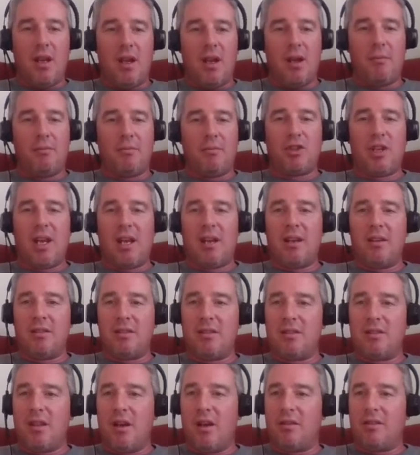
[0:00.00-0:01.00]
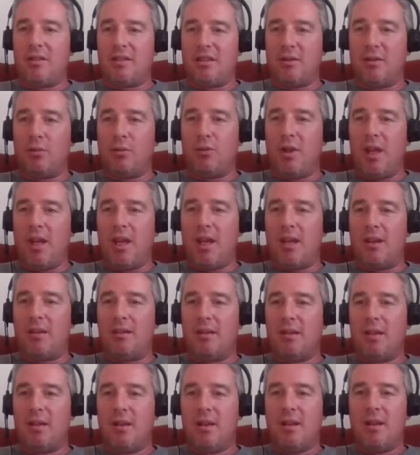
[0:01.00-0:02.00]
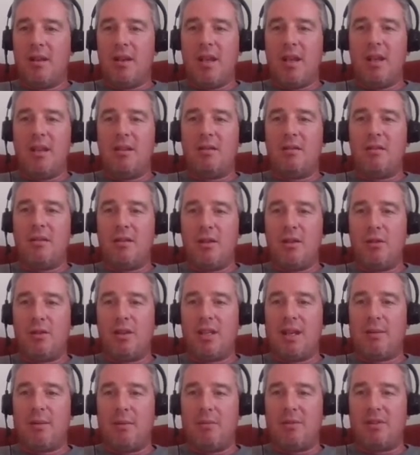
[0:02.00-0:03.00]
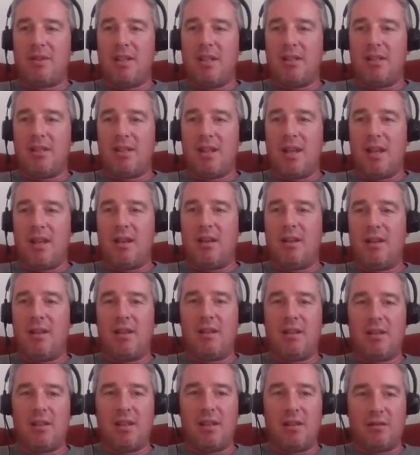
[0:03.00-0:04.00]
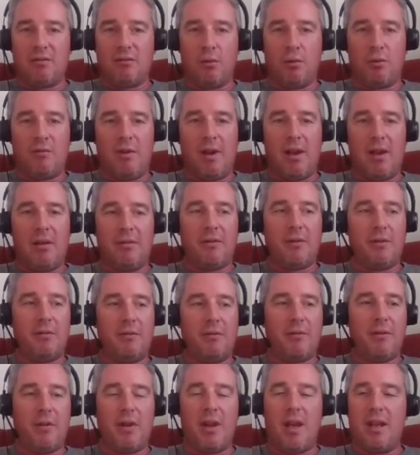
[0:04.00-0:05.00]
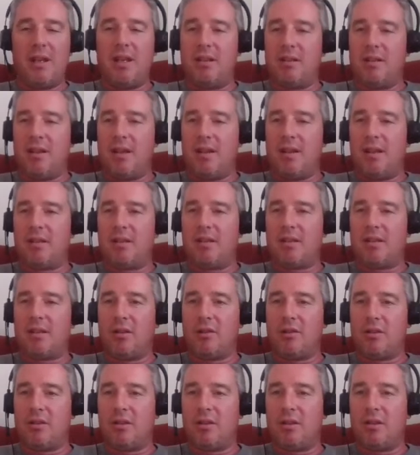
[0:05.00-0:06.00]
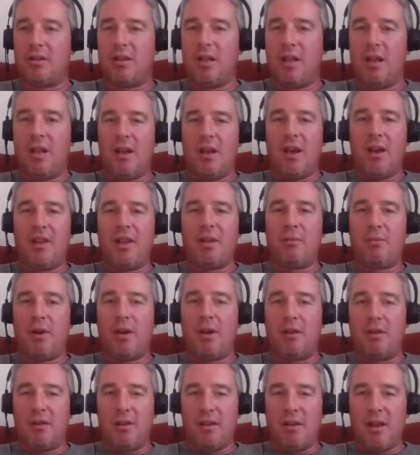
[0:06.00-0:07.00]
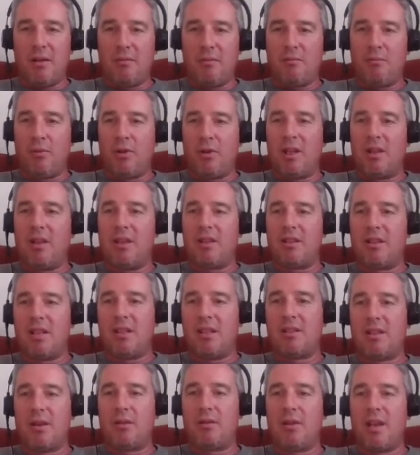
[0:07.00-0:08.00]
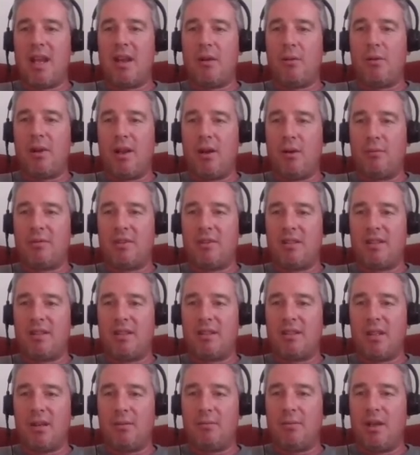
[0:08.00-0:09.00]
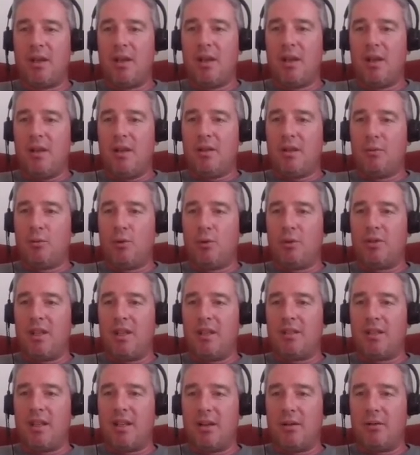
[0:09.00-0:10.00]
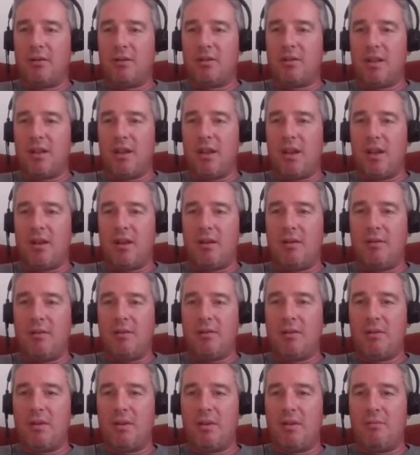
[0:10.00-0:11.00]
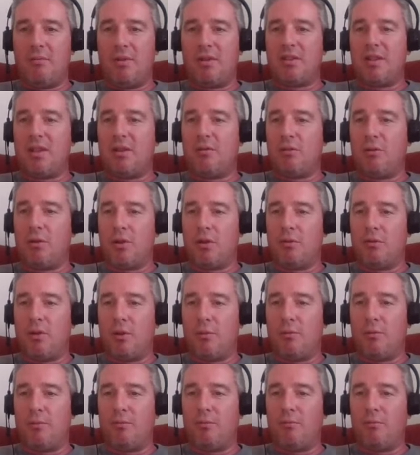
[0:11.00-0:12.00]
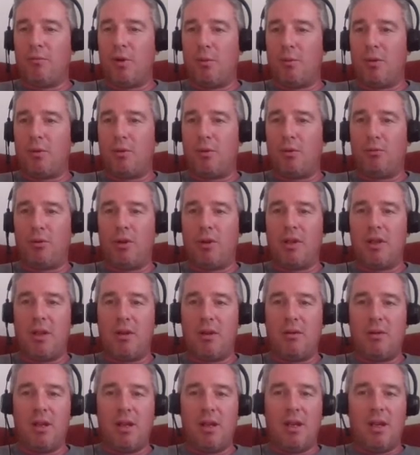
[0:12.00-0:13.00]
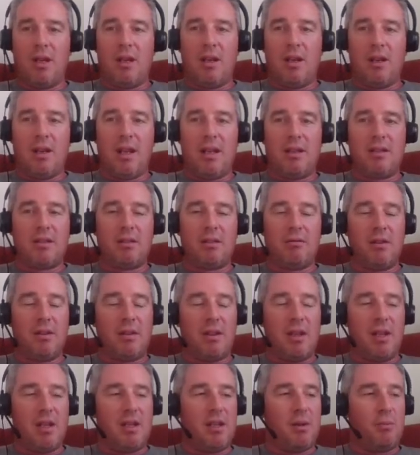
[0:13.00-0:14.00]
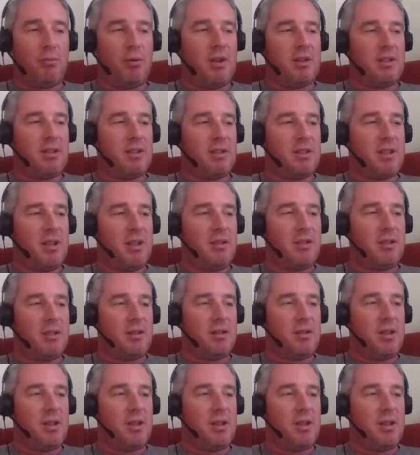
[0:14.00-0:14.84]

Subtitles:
challenges that are still there in using MMC today. I think these things are all relevant for any discussion, and I think by bringing these things out now, it will help to set up the more detailed the material that Robert will bring you later in the presentation.